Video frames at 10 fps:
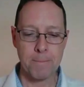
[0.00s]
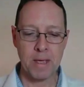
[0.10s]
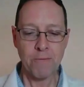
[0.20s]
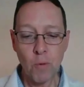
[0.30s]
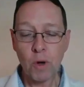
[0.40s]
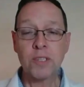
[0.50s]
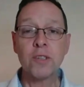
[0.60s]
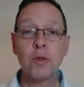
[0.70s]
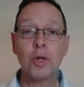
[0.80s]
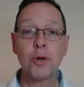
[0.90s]
If you want
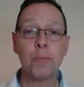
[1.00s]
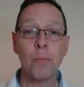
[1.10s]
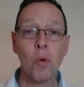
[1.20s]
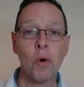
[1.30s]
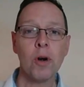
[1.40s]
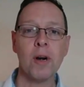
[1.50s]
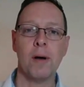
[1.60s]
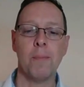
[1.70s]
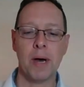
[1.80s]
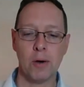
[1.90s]
to learn more
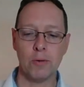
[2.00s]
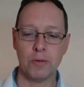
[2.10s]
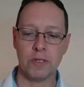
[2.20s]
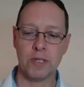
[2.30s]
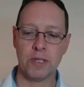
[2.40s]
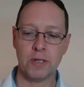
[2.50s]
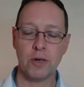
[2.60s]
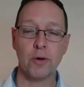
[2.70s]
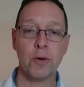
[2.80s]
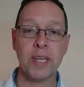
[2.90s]
about
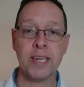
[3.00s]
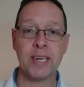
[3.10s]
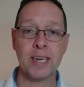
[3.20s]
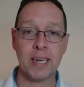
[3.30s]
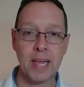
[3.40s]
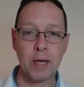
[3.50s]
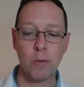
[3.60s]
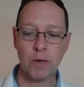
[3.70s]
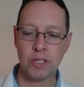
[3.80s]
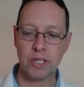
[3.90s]
Korean
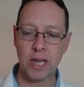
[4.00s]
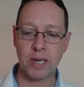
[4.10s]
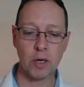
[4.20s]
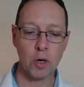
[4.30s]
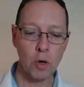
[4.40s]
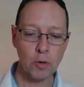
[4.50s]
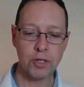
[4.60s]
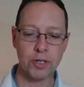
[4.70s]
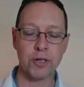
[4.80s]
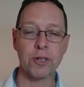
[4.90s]
language and
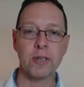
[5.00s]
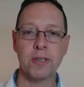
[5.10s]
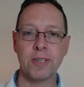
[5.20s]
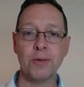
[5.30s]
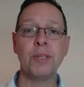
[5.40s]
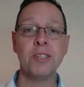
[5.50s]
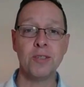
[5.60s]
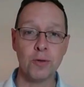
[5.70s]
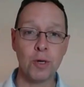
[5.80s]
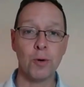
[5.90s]
culture, you need
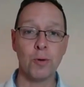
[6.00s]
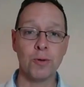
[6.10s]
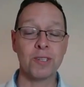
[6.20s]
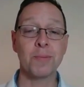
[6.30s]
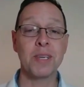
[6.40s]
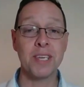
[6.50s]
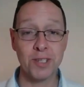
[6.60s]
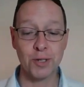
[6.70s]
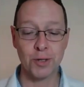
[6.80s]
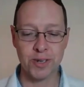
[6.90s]
to know some
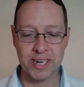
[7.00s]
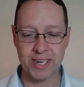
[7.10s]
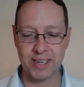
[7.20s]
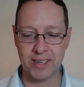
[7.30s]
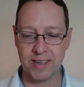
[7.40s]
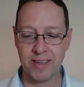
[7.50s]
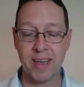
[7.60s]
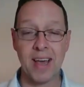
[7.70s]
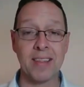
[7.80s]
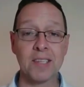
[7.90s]
history.
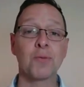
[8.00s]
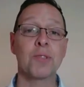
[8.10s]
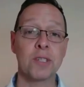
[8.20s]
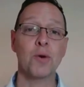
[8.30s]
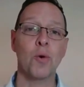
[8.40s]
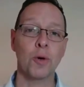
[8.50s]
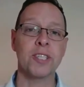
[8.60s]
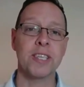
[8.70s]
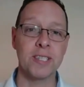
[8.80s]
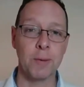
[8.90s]
And that's what this
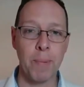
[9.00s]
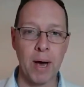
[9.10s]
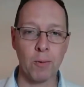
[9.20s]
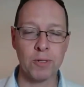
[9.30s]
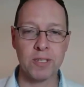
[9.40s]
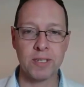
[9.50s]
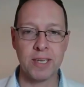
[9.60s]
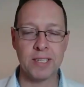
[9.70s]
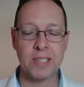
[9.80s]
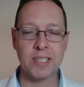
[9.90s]
course is about.
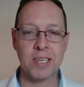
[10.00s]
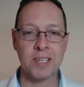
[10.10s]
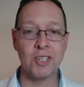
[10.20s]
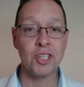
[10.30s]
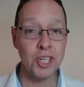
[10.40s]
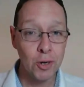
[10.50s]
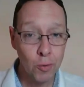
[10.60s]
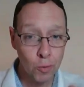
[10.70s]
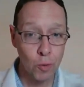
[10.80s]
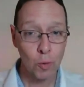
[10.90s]
It's a
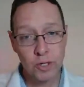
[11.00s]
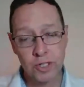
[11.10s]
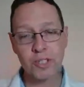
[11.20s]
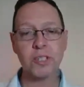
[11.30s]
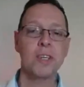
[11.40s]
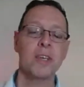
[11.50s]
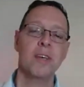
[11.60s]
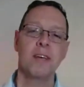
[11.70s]
general course.